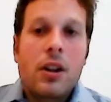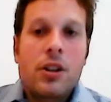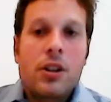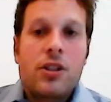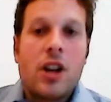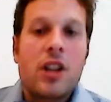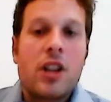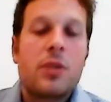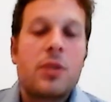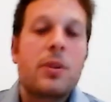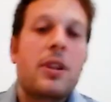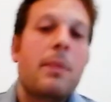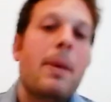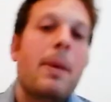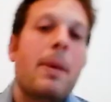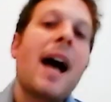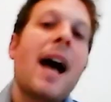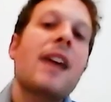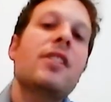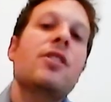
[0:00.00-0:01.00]
just with the
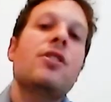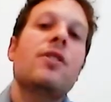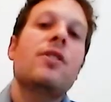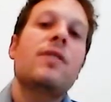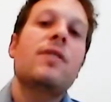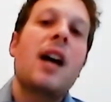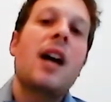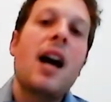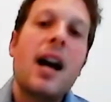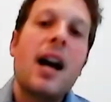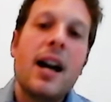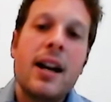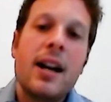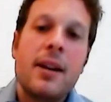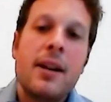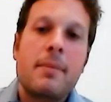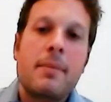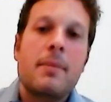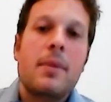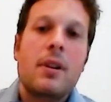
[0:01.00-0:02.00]
passage of
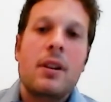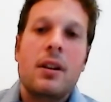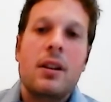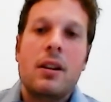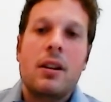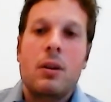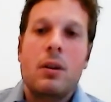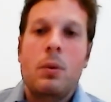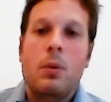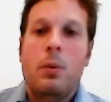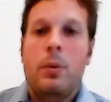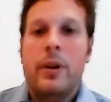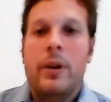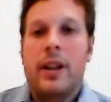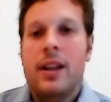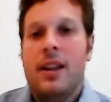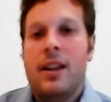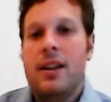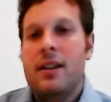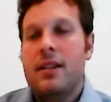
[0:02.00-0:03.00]
time,
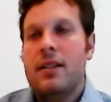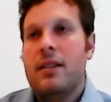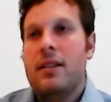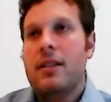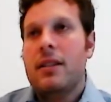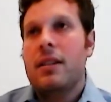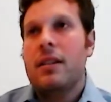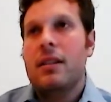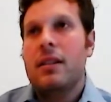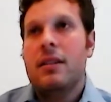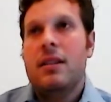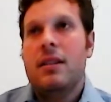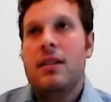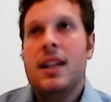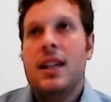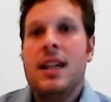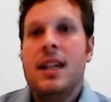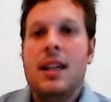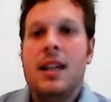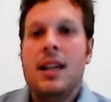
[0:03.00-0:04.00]
with
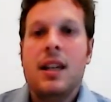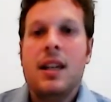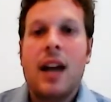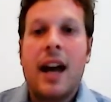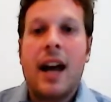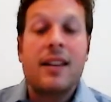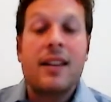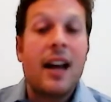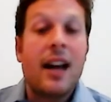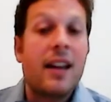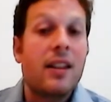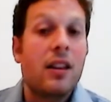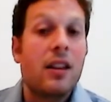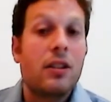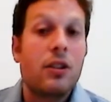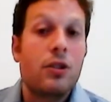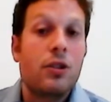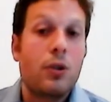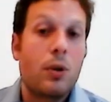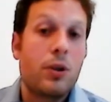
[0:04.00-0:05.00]
the, I think
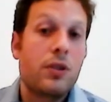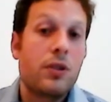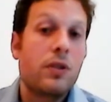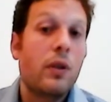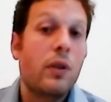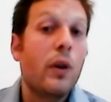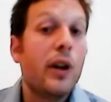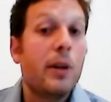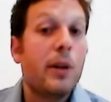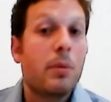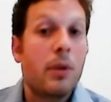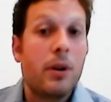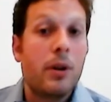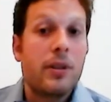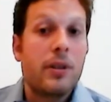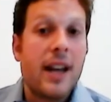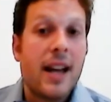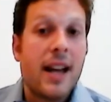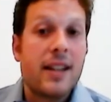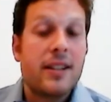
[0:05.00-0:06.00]
the George Floyd
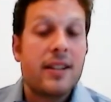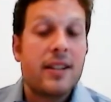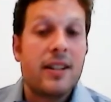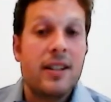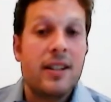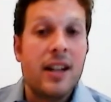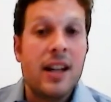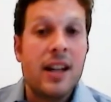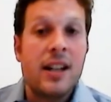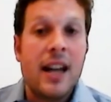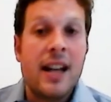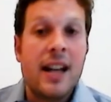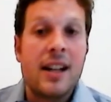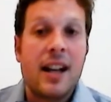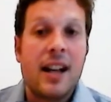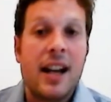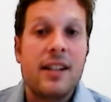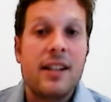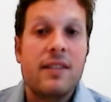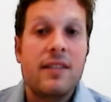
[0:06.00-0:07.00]
protests and
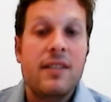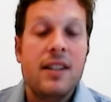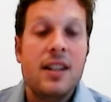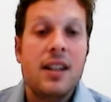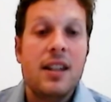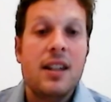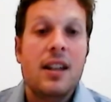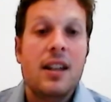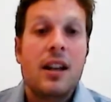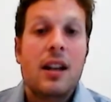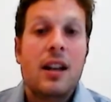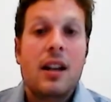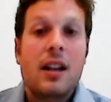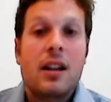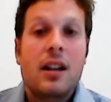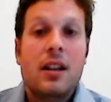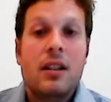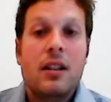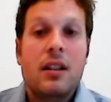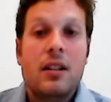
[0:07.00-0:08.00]
kind of the
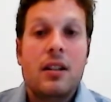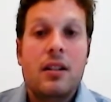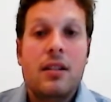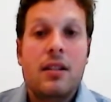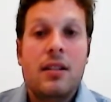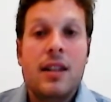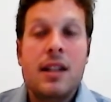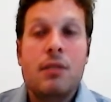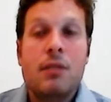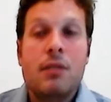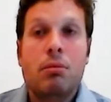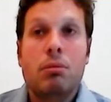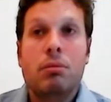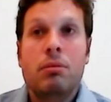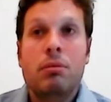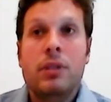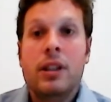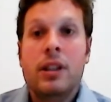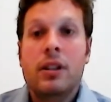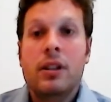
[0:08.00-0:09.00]

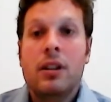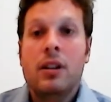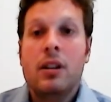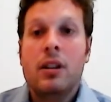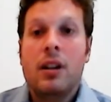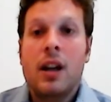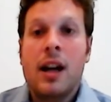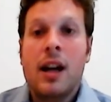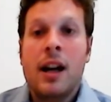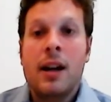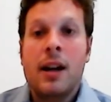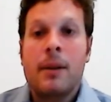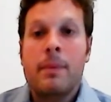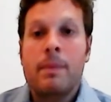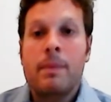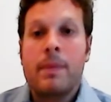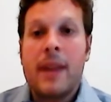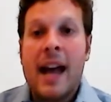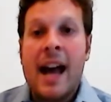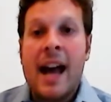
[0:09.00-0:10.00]
real
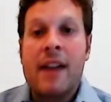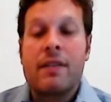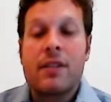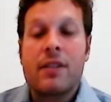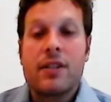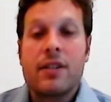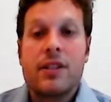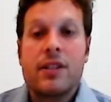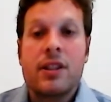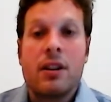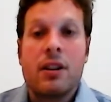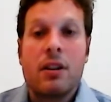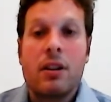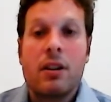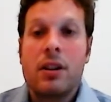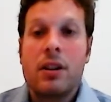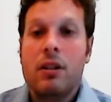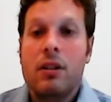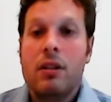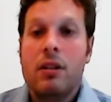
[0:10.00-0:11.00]

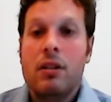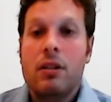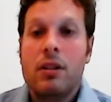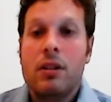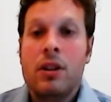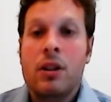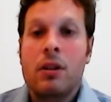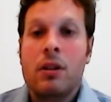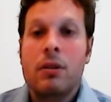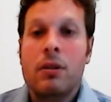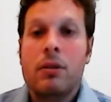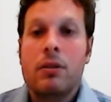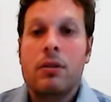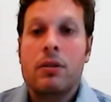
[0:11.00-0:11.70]
adversarial, you know,